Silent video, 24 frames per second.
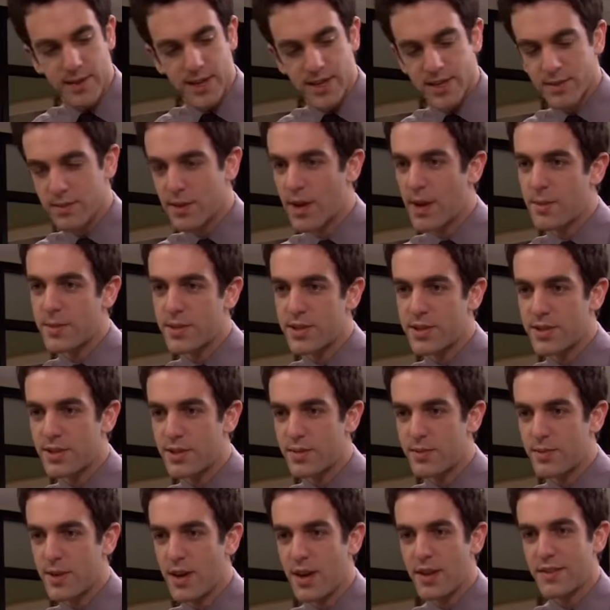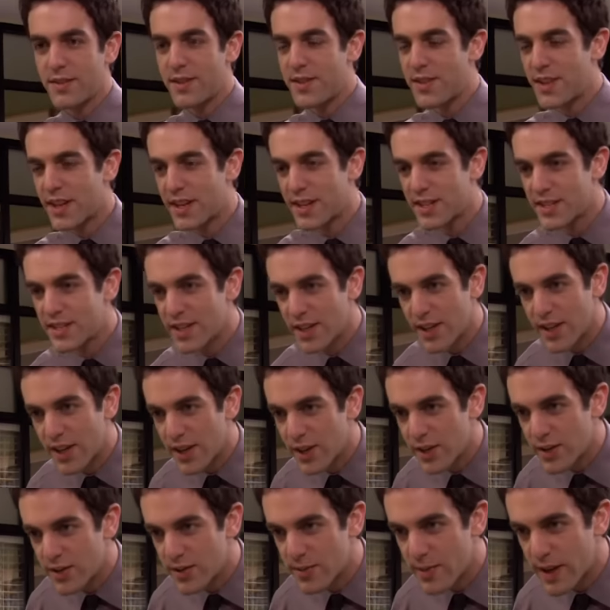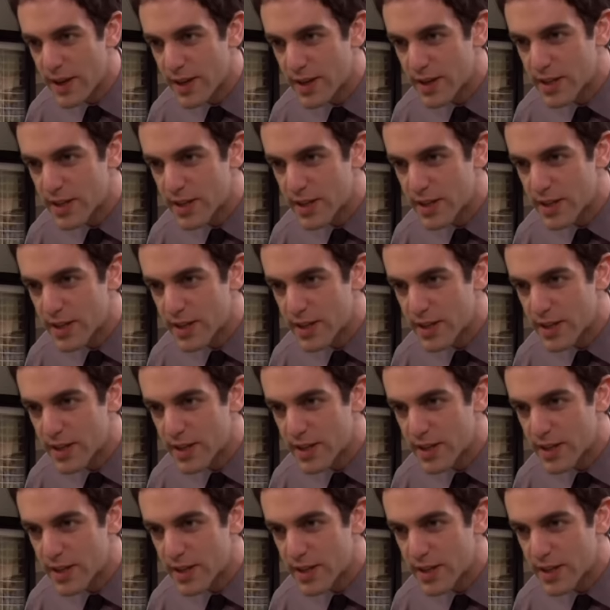to make some cup of soup. The thing is still a huge